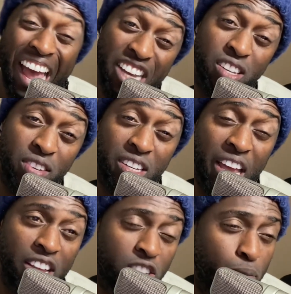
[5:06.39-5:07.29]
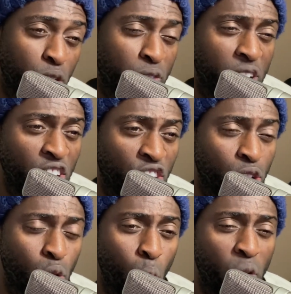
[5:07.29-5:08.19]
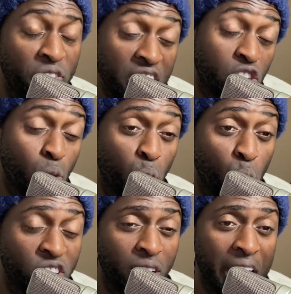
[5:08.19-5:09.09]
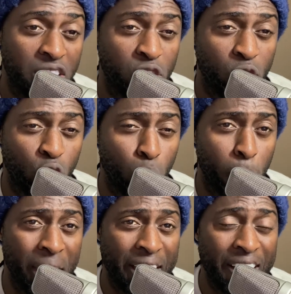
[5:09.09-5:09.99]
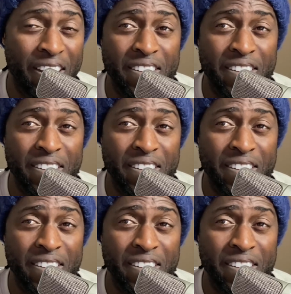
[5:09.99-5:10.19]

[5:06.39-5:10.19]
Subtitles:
as of today, some new feature which allows you to make